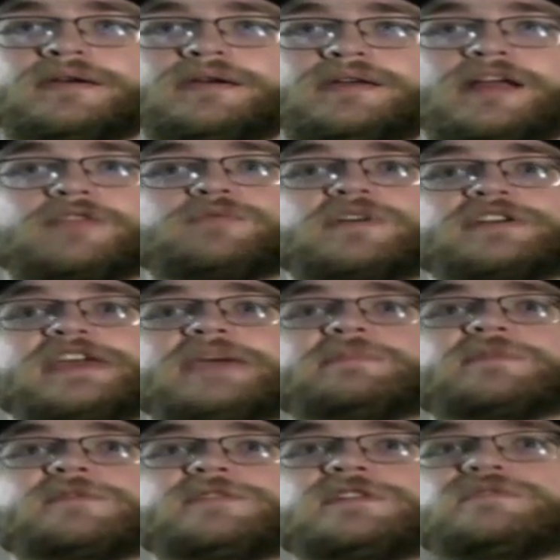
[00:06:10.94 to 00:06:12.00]
That's why game
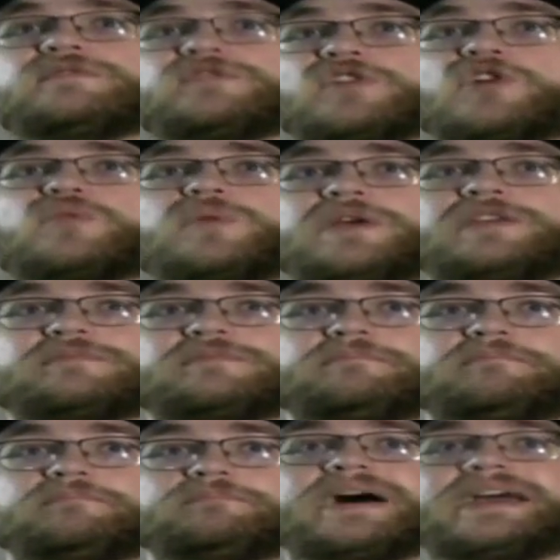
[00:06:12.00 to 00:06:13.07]
review is always
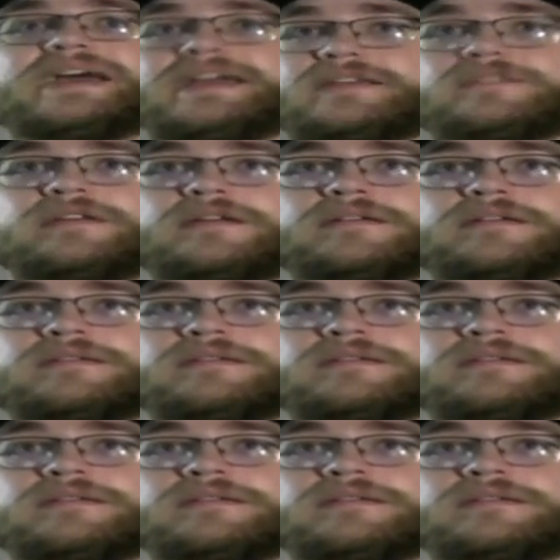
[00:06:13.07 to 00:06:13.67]
biased.